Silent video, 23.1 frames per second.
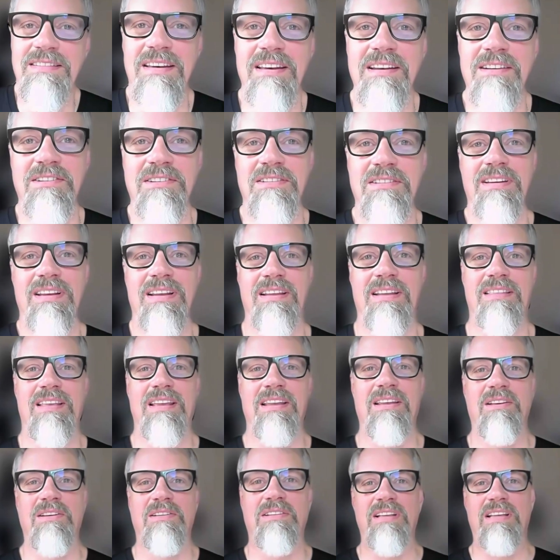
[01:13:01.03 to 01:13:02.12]
interesting
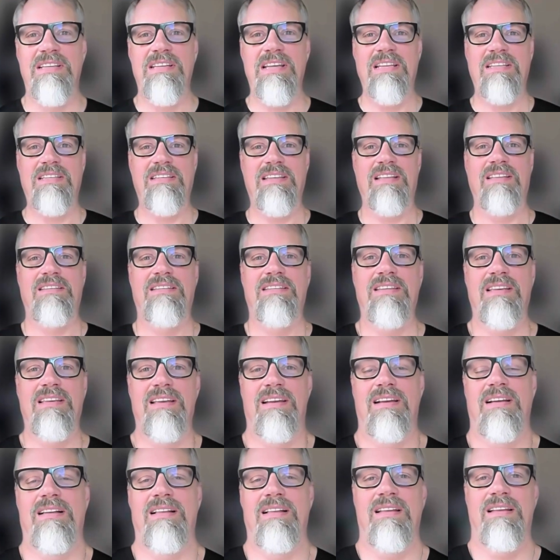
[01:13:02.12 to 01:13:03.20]
thing, and
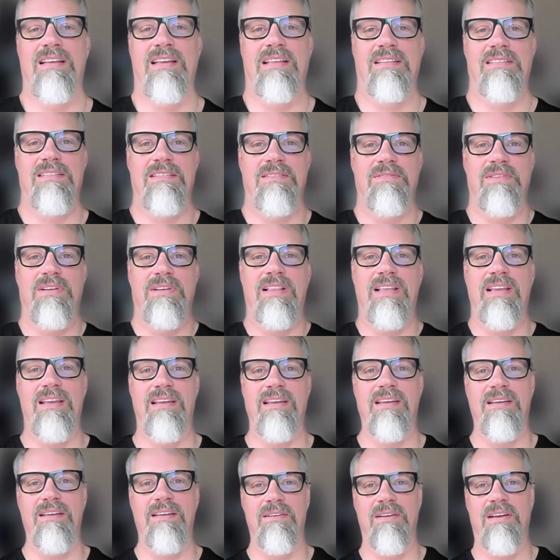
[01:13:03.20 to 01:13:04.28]
it's
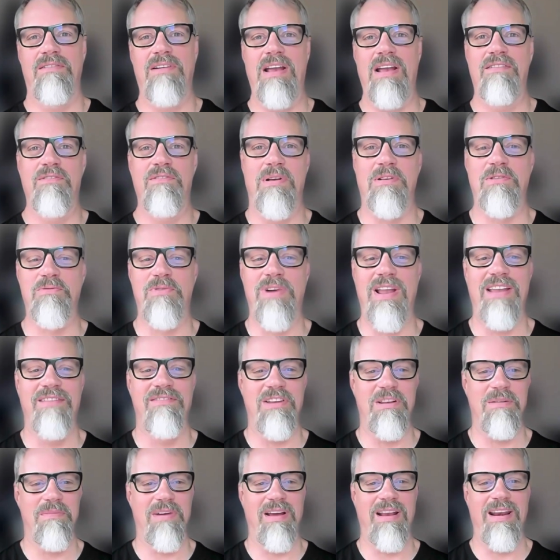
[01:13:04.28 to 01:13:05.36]
really, you know, everyone's
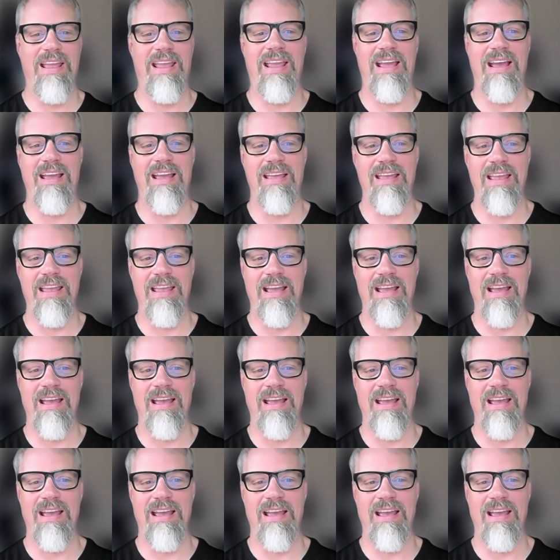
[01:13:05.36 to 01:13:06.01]
raving about AI